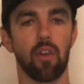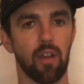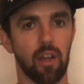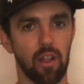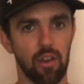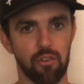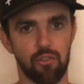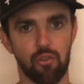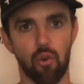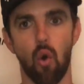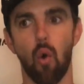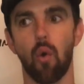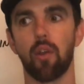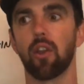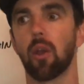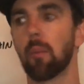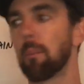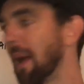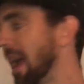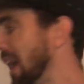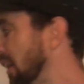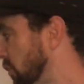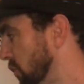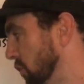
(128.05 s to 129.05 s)
controlling
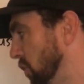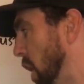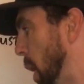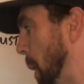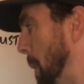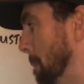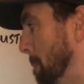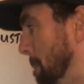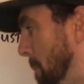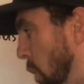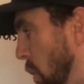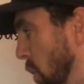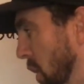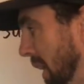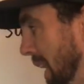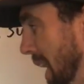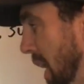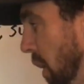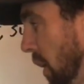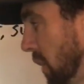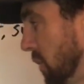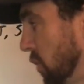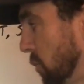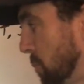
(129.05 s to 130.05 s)
your pace and not burning
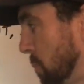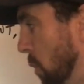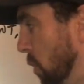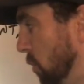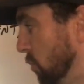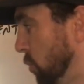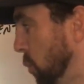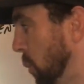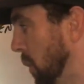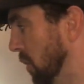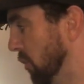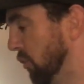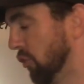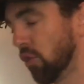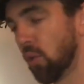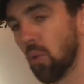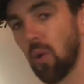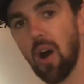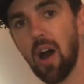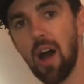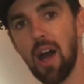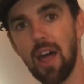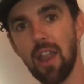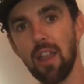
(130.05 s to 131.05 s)
out, because this person went
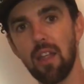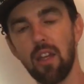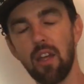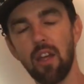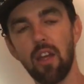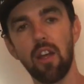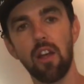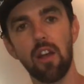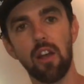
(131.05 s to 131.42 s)
too hot,